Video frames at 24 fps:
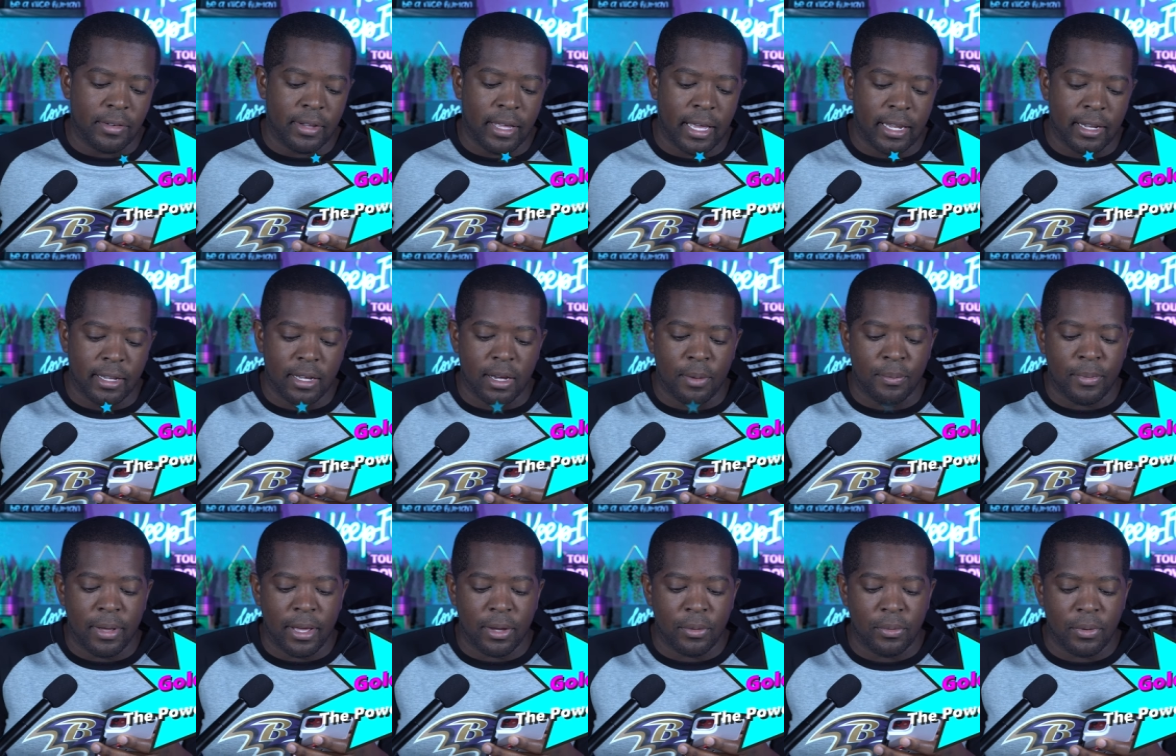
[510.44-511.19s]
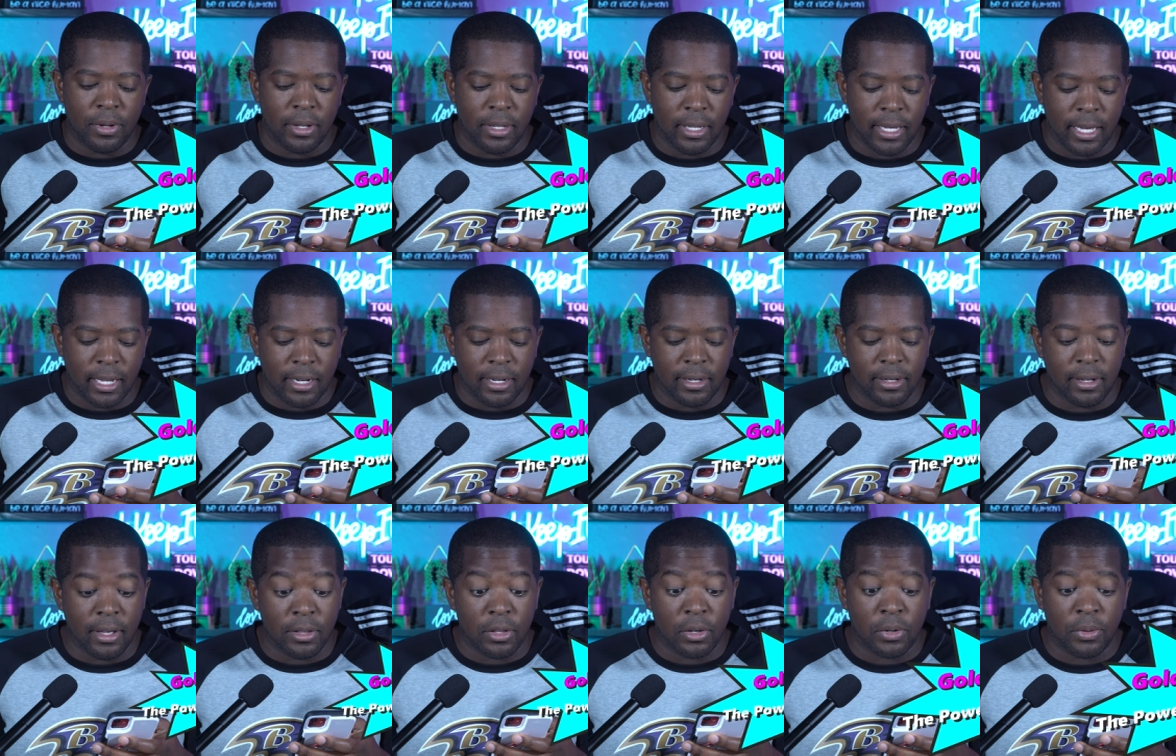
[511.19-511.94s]
had to come back with yet
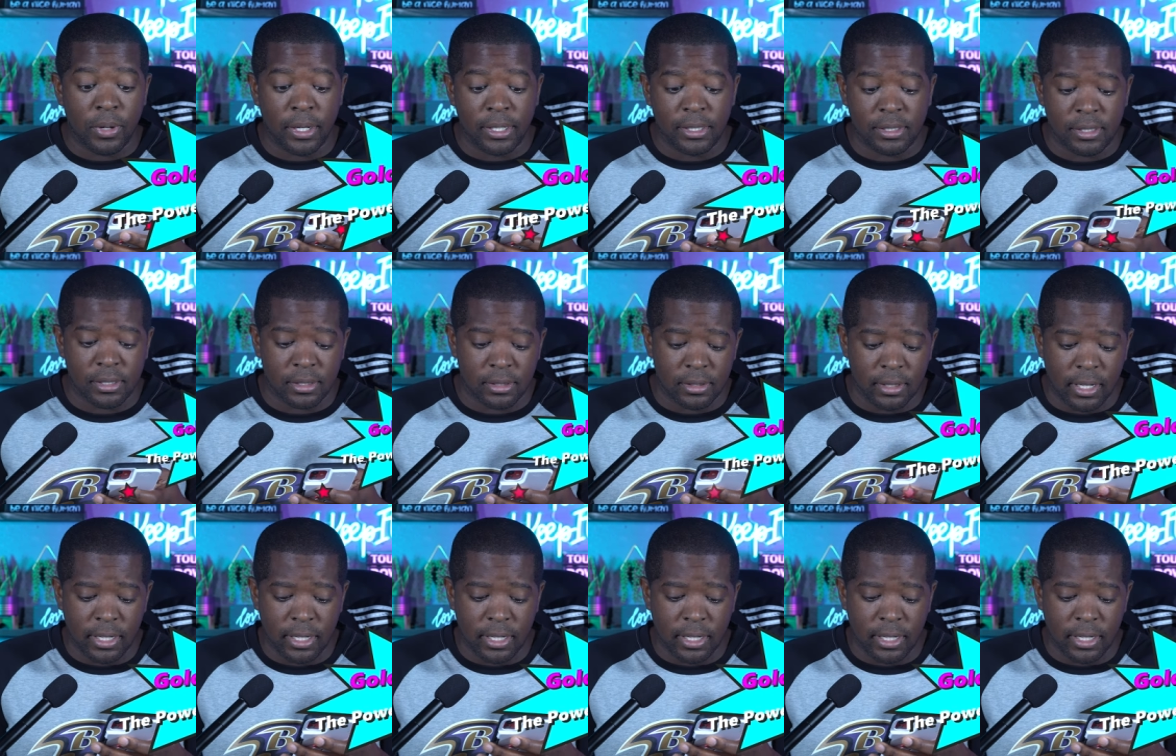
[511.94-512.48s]
another question.